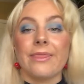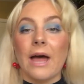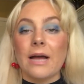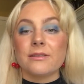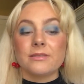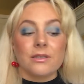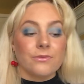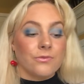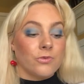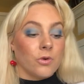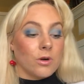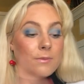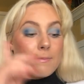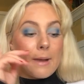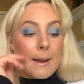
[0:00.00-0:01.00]
That's it
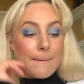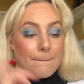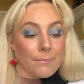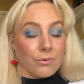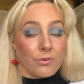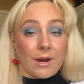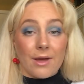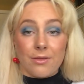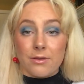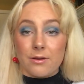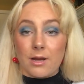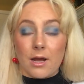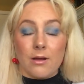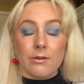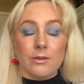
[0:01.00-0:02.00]
for my breath.
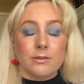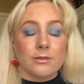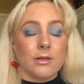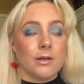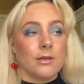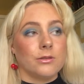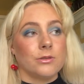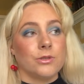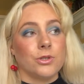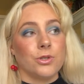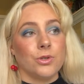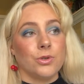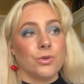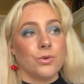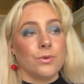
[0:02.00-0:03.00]
Now let's get
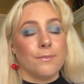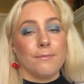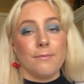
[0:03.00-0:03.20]
into